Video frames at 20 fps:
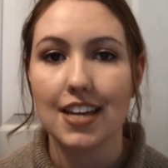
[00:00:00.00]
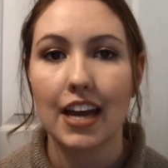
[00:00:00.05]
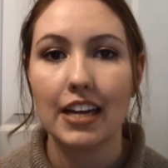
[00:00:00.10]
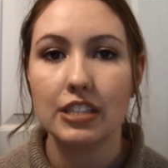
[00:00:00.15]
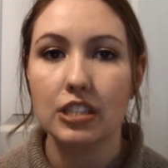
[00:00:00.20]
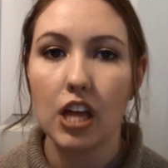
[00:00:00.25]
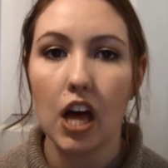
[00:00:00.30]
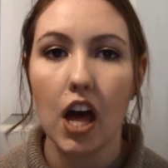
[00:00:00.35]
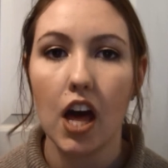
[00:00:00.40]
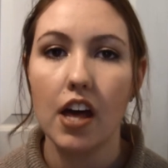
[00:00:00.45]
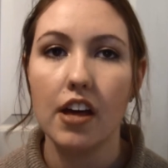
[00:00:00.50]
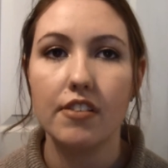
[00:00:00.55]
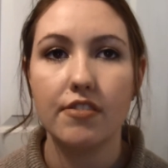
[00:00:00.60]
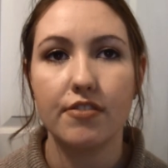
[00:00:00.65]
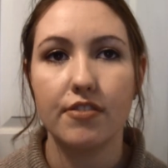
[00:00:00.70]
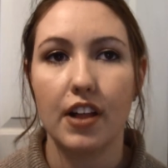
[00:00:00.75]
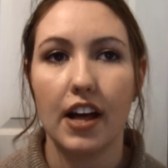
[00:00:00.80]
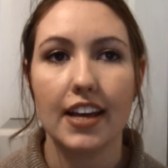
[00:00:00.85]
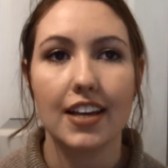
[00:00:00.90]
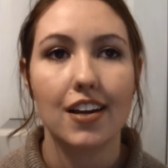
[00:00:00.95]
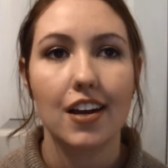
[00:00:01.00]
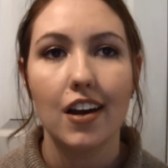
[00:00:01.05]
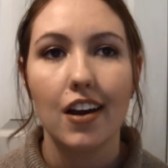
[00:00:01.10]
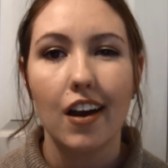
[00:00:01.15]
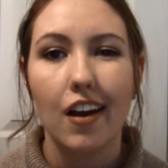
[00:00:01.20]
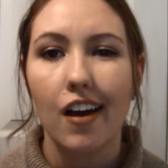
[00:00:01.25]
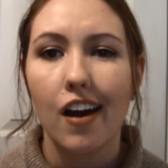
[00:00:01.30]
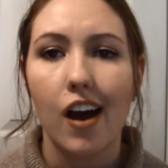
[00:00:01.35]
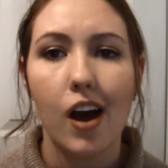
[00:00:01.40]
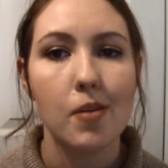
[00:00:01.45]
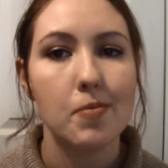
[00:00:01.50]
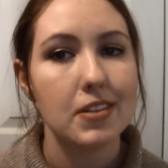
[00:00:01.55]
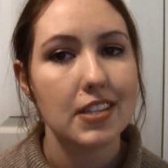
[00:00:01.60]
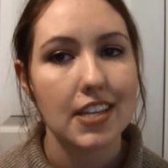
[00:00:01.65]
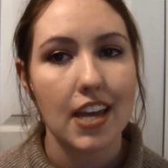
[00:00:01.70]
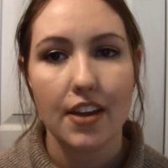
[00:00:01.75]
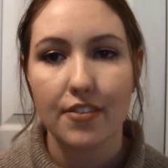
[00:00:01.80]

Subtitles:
I love like almost